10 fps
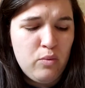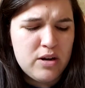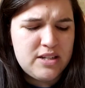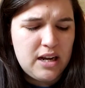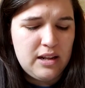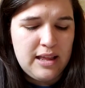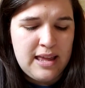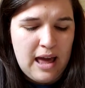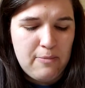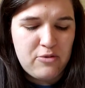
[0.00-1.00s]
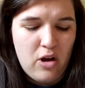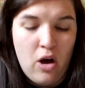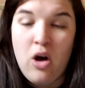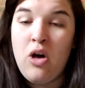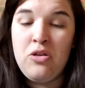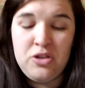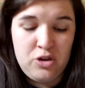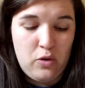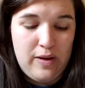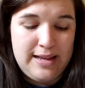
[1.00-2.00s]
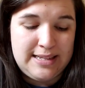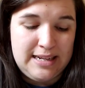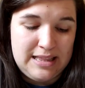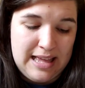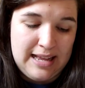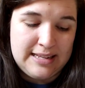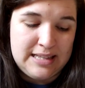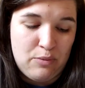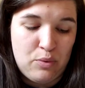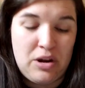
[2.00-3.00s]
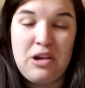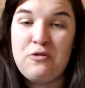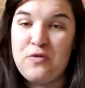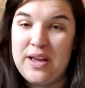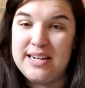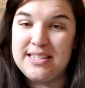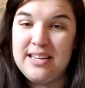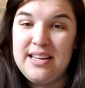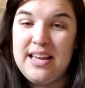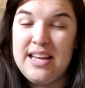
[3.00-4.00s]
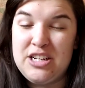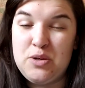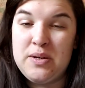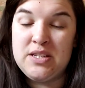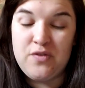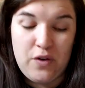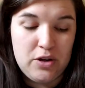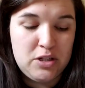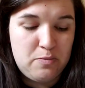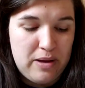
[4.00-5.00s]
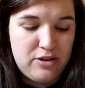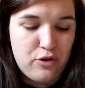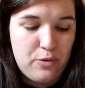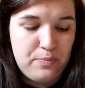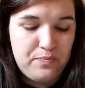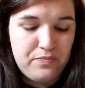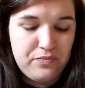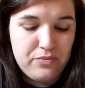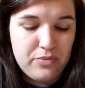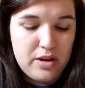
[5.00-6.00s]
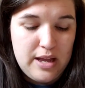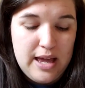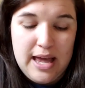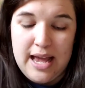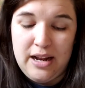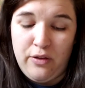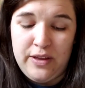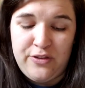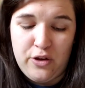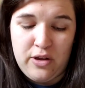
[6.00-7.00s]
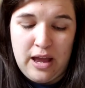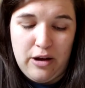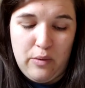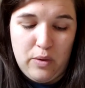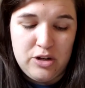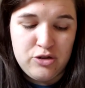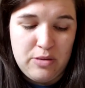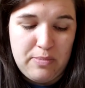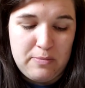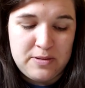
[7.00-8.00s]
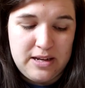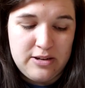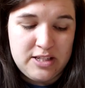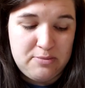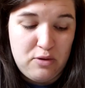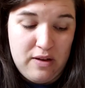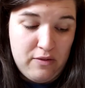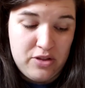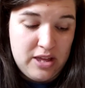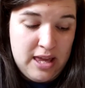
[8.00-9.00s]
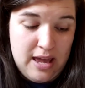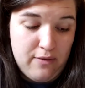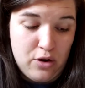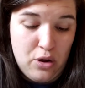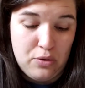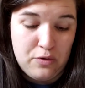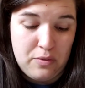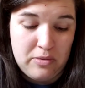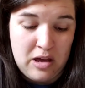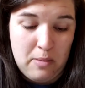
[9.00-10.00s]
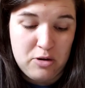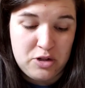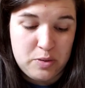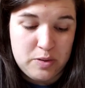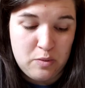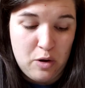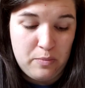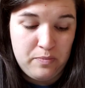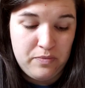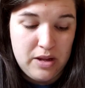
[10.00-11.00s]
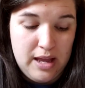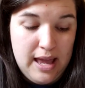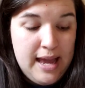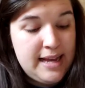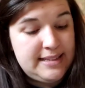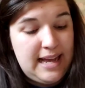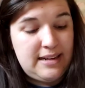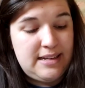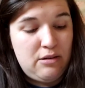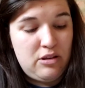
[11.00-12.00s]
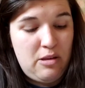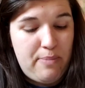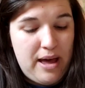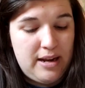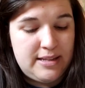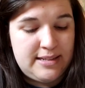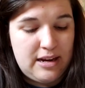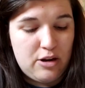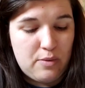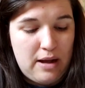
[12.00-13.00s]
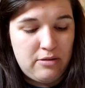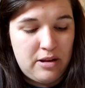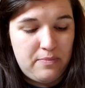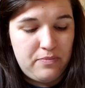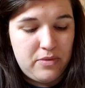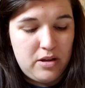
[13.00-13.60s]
where Dudley kept all the toys and things that wouldn't fit into his first bedroom. It only took Harry one trip upstairs to move everything he ever owned from the cupboard to his room. He sat down on the bed and stared around him.